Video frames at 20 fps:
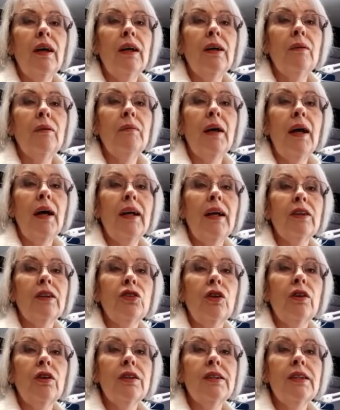
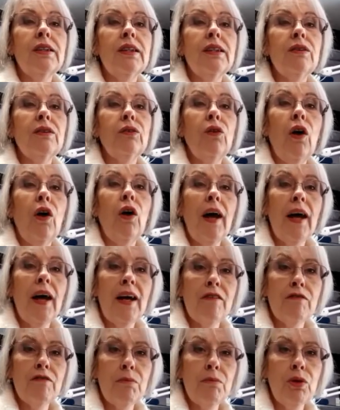electrolysis for
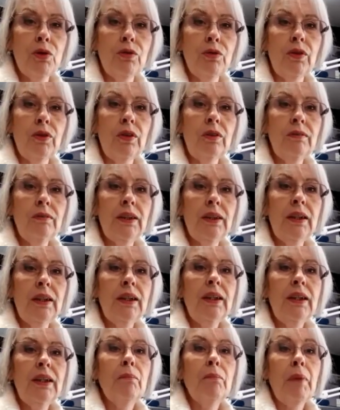hair removal
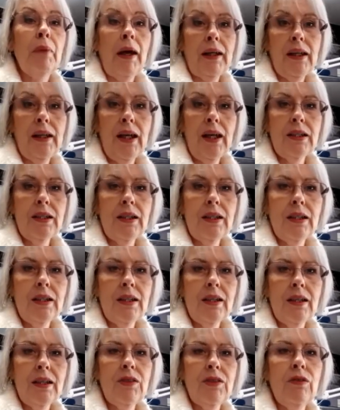back in
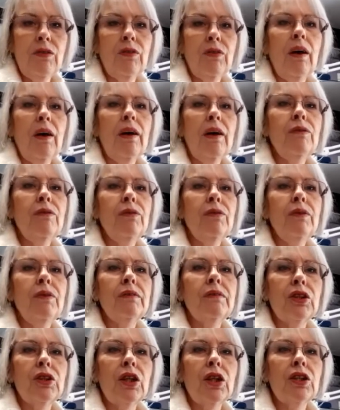1875,
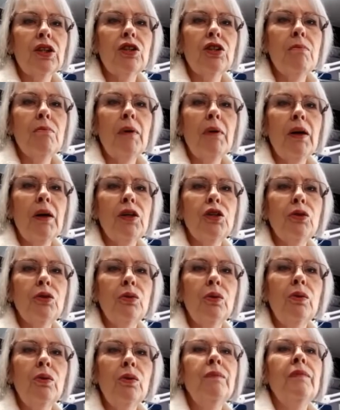just to remind you
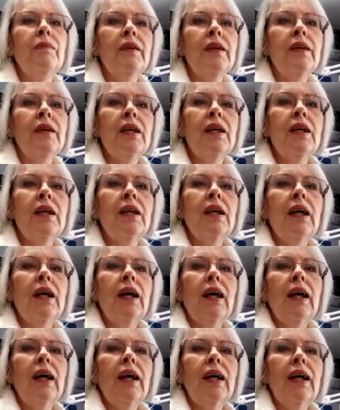all.
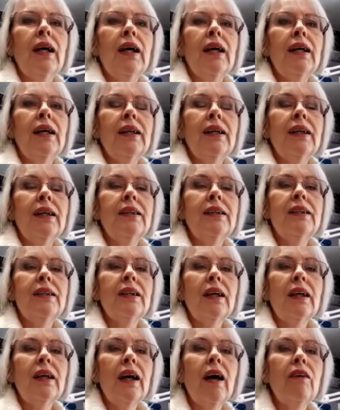This is a
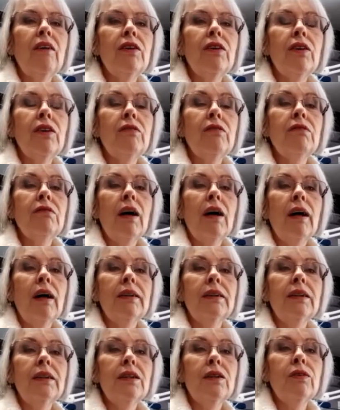current that
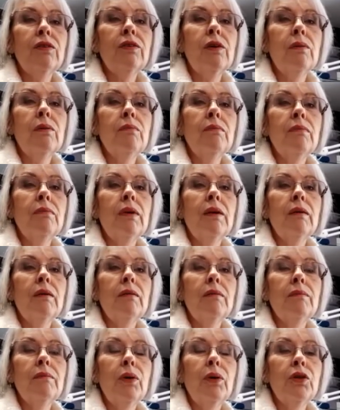runs from
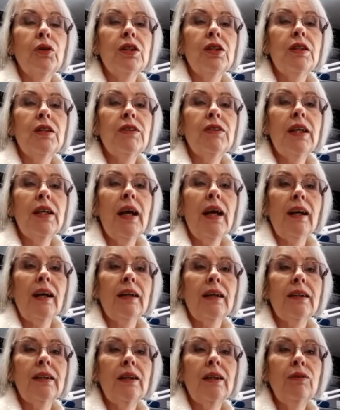positive to
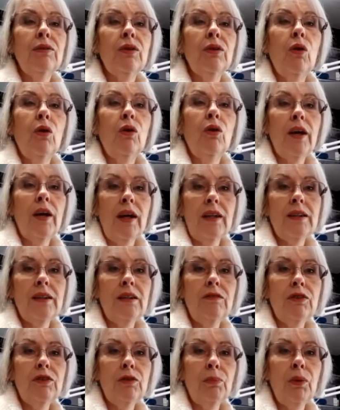negative or
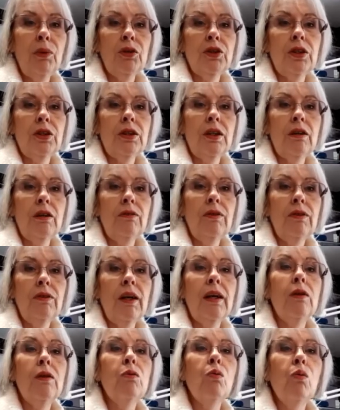negative to positive
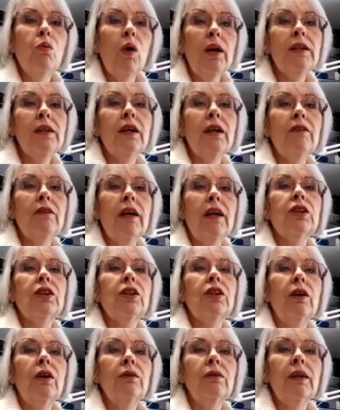in one
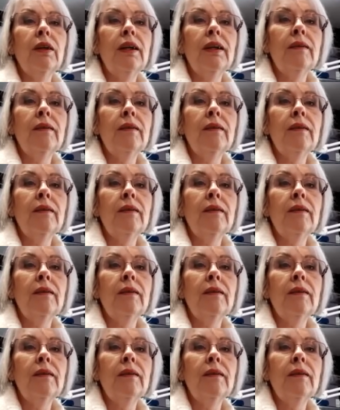direction only.